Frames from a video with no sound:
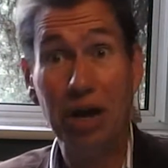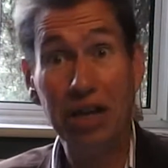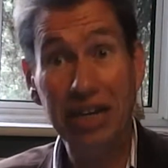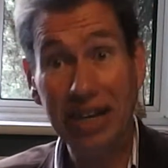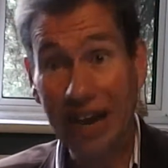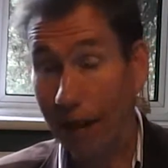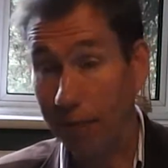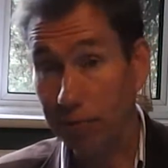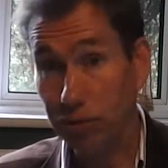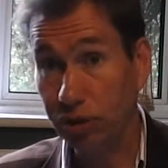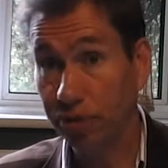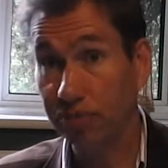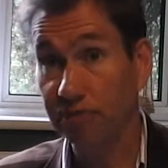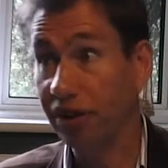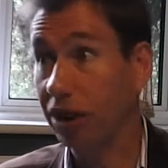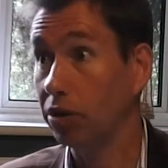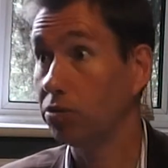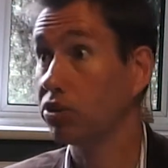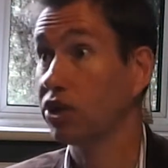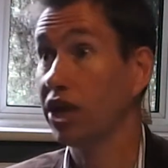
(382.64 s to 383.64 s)
capturing
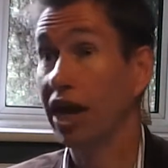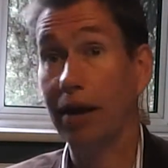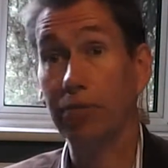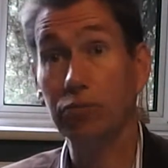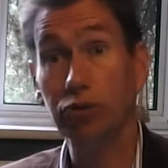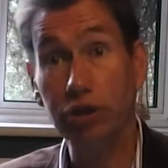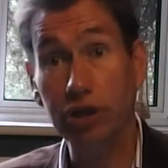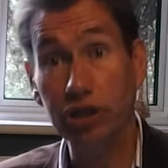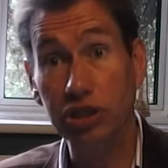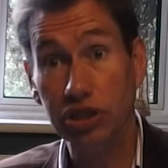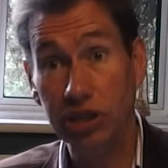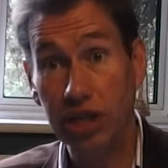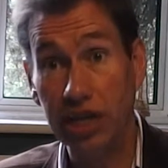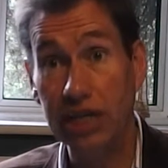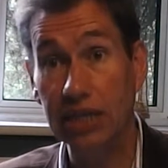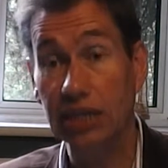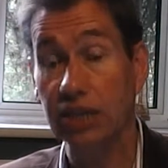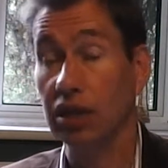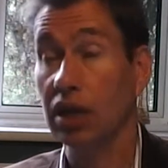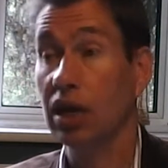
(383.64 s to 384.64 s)
votes, capturing
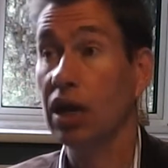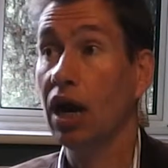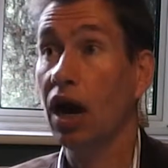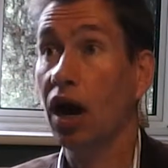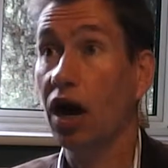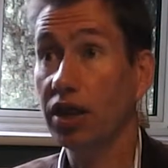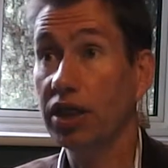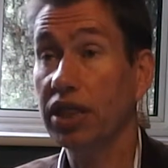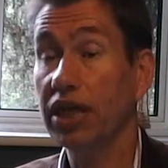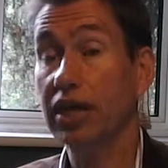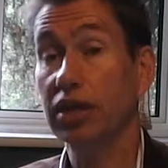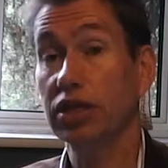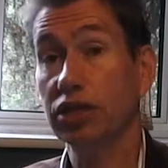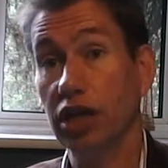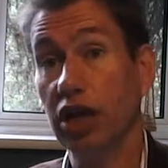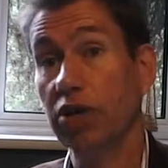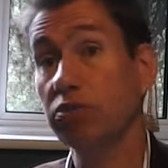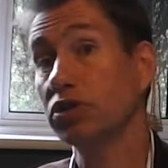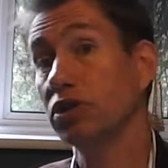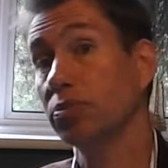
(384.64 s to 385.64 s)
seats. I think it
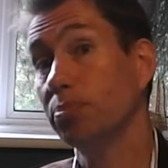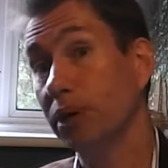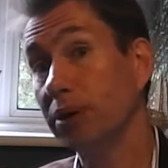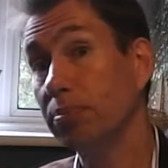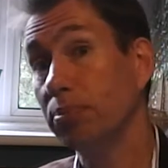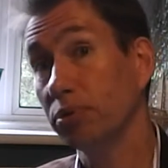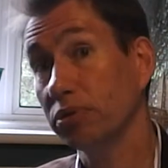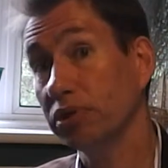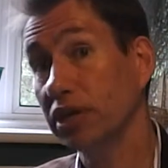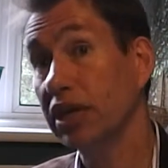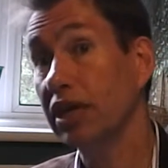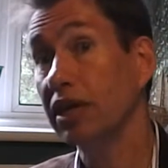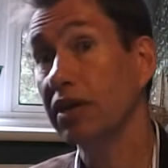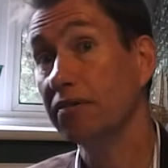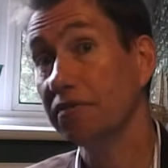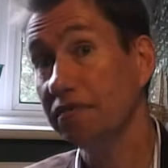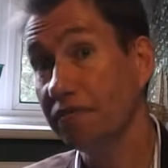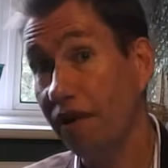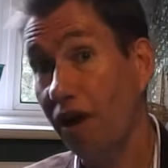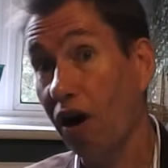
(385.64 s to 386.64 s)
shows that people are
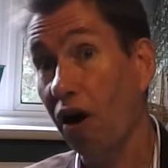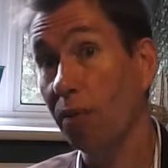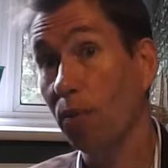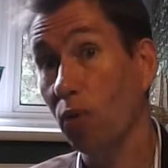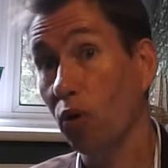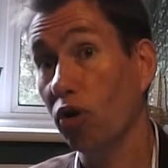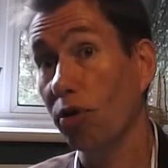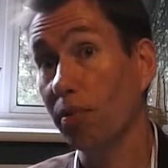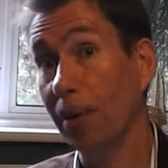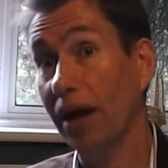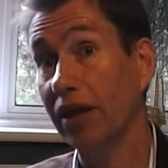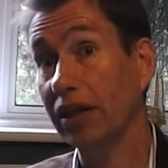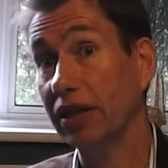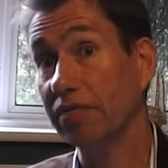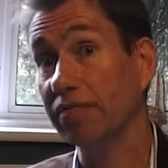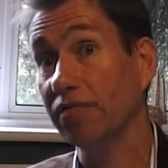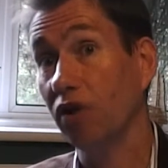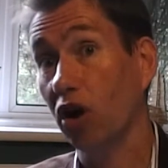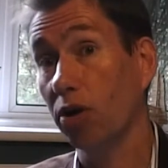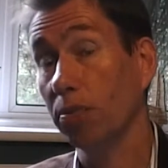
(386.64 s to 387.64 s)
thinking far more about the
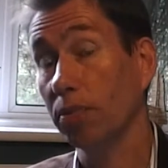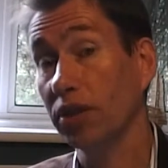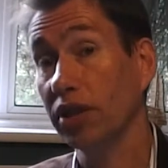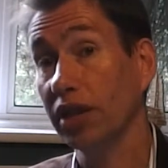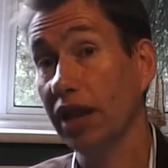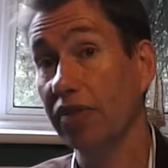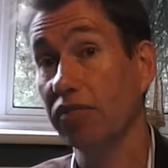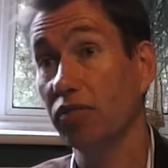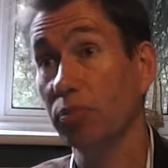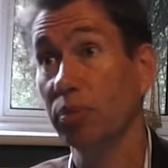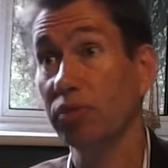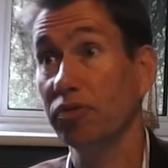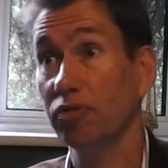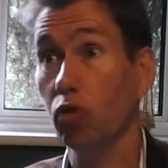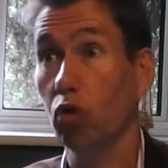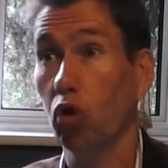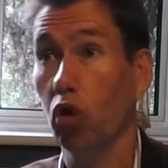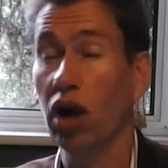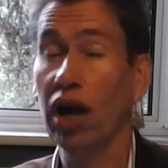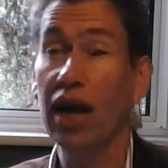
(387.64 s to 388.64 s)
environment than ever
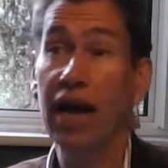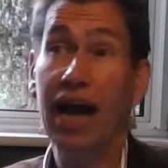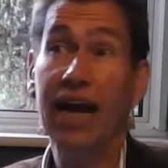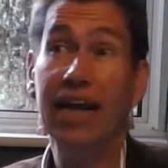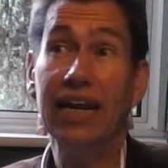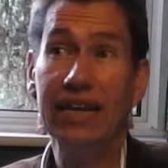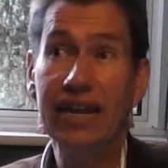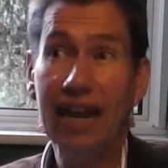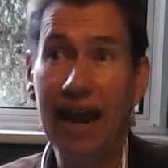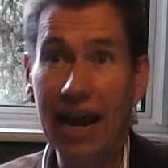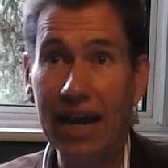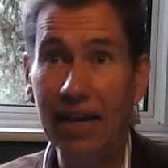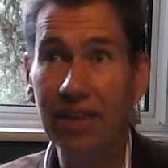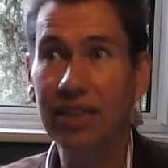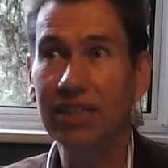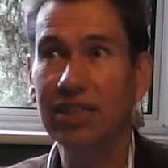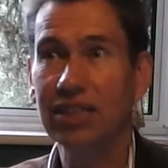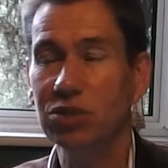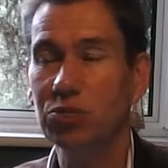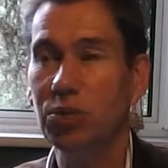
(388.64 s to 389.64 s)
before. And again,
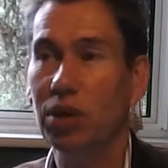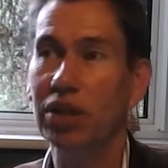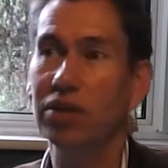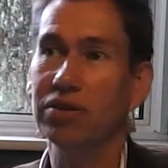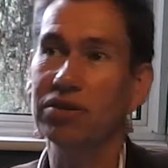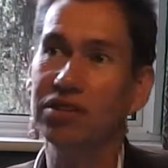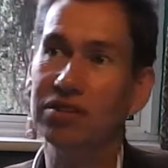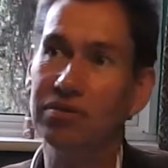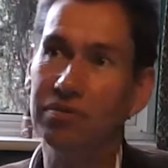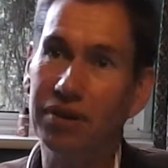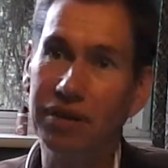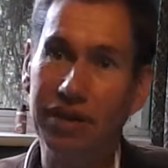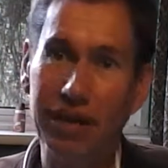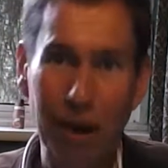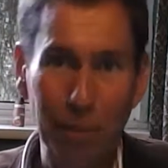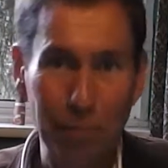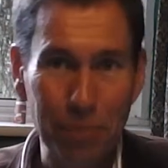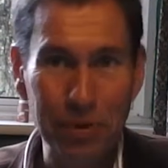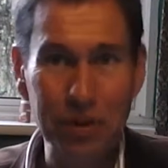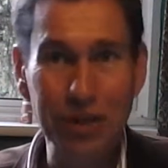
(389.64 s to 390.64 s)
this is where the
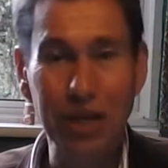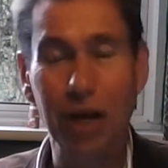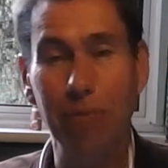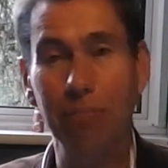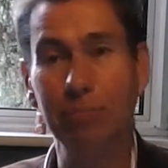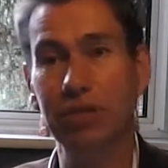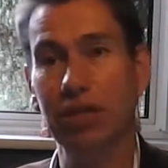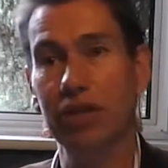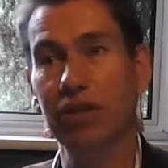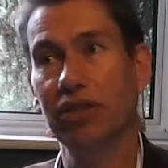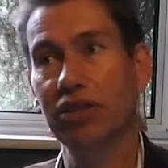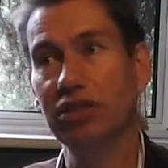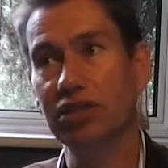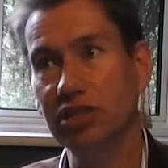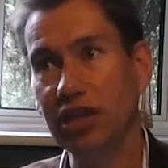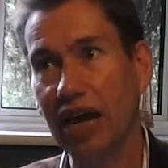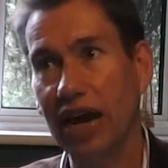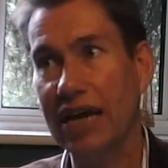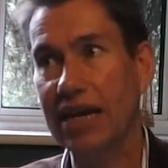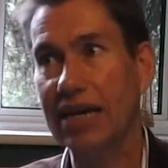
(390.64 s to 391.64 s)
government comes in. The
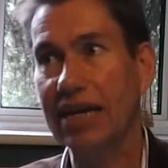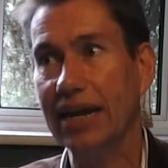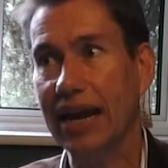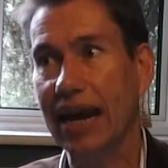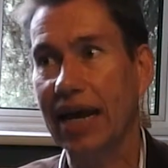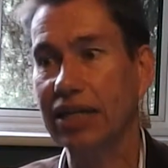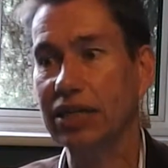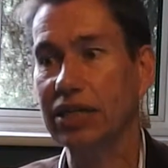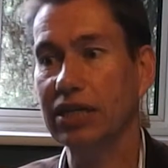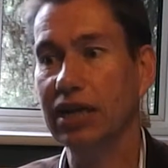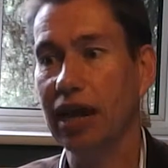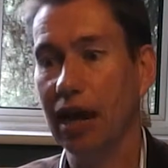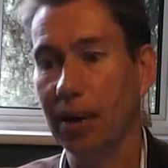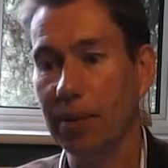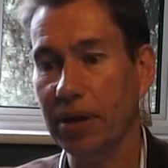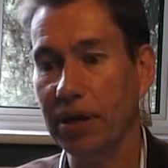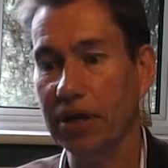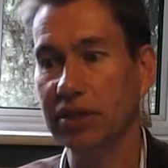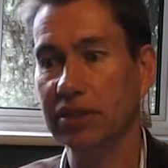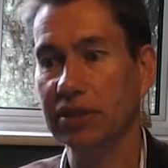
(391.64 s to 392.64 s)
state can actually come
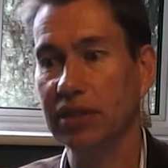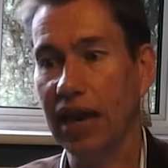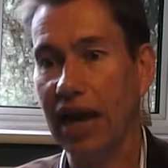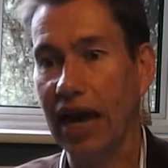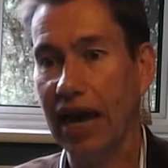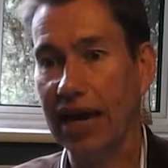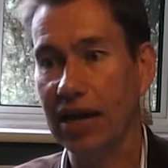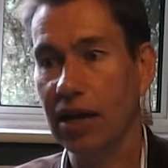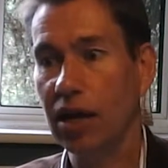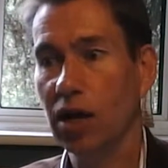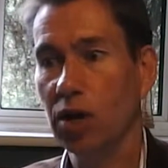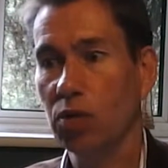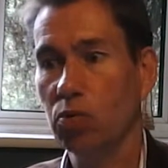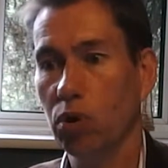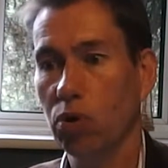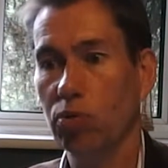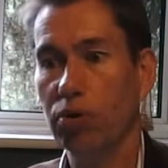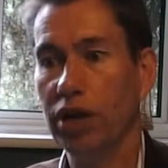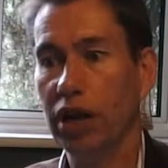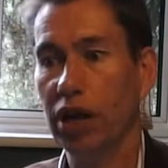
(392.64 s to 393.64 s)
in and say,
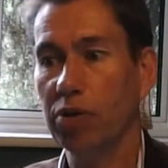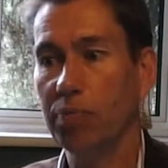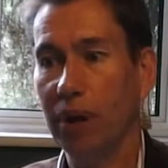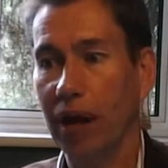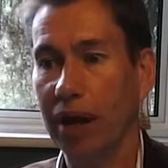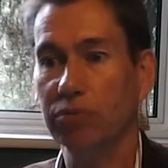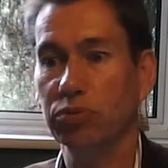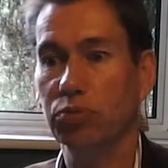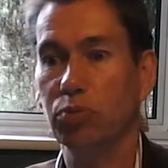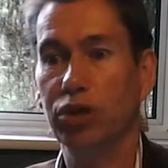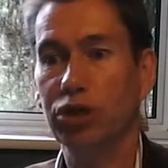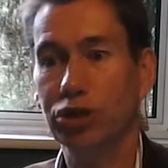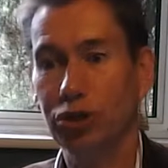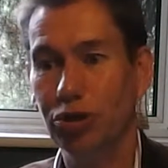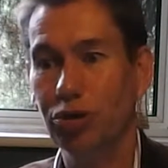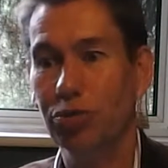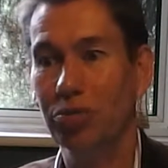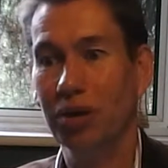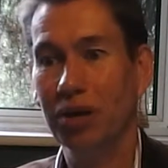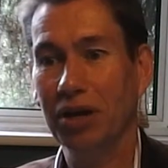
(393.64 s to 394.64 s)
well, perhaps we
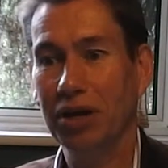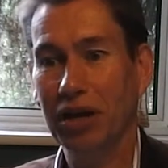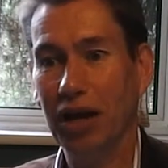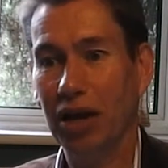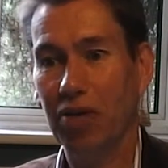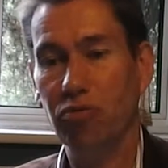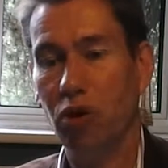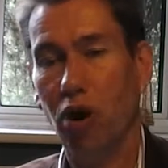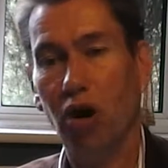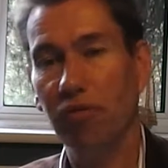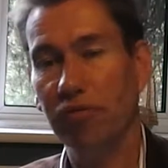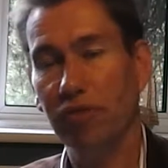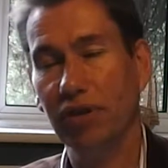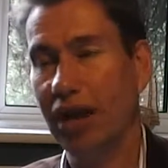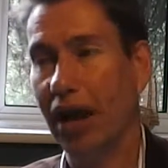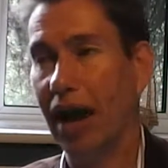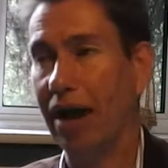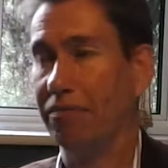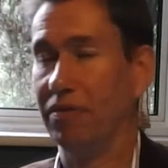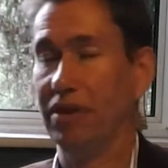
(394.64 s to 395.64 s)
should, rather than
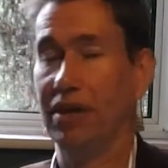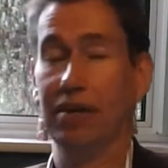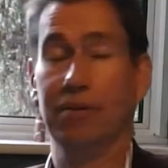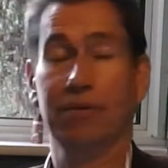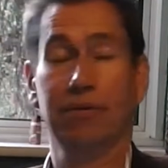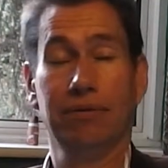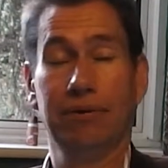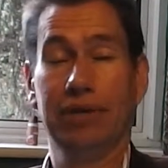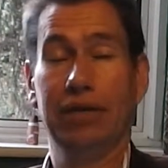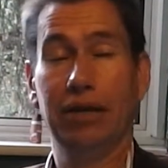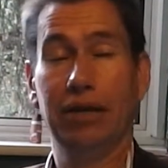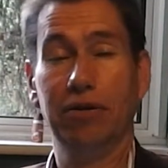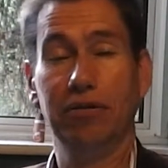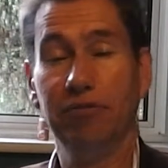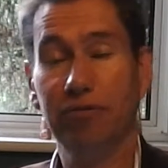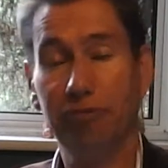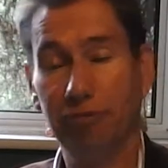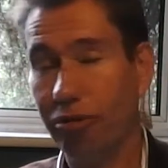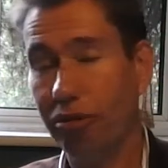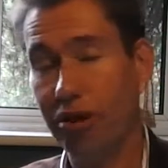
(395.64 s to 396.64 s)
having,
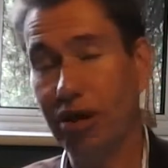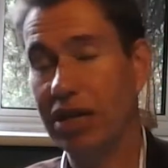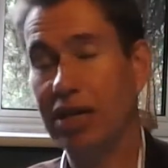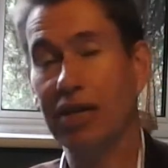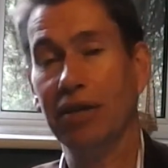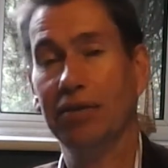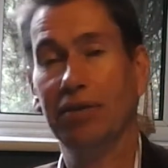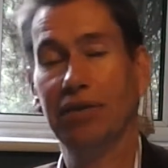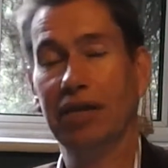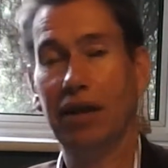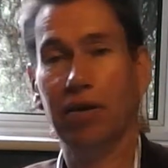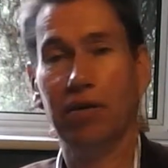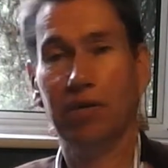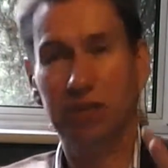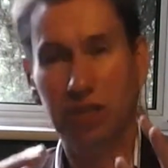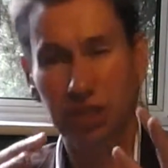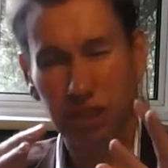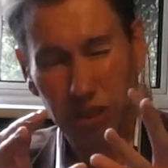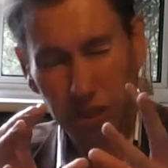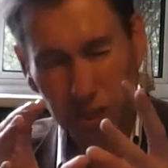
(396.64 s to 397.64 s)
free,
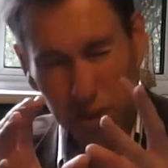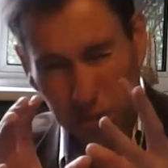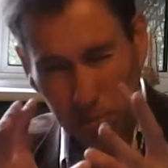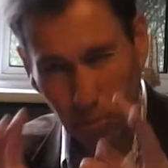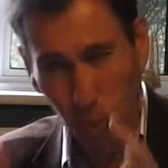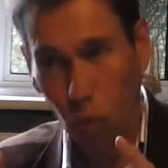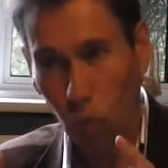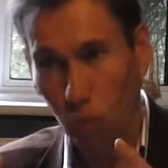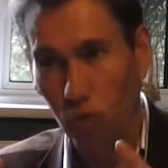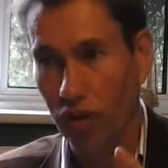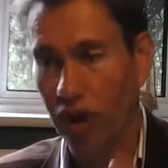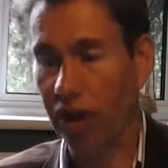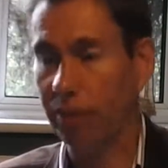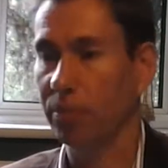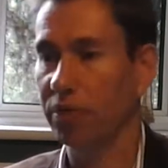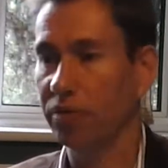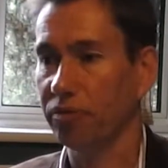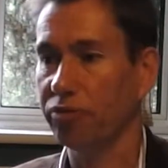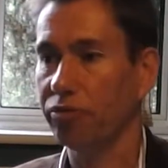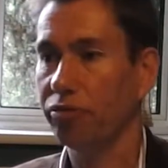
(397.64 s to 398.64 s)
just a small thing,
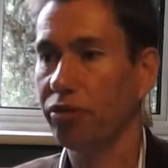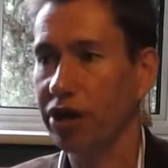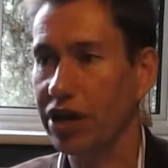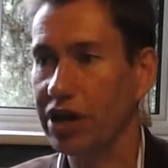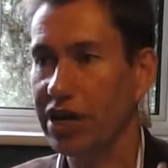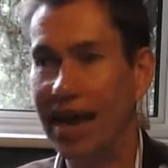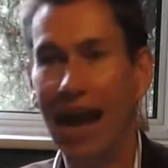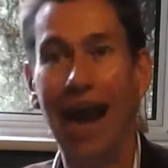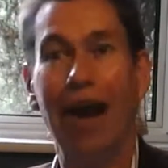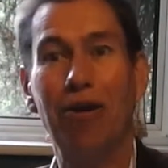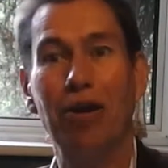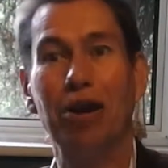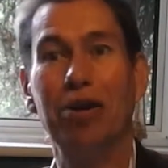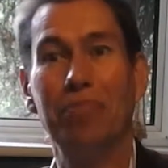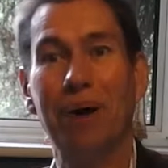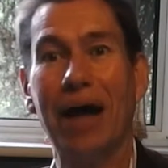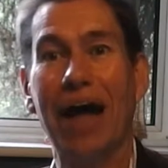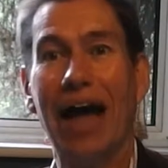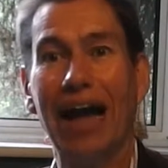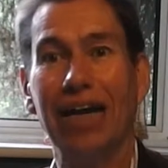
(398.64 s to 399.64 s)
but free carrier
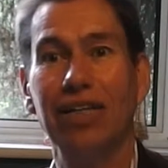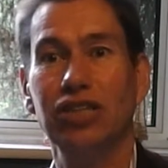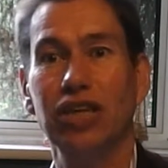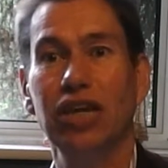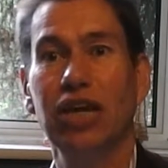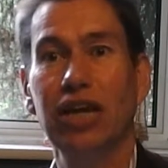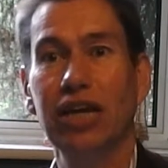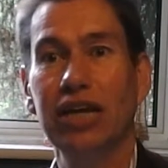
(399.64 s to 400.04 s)
bags.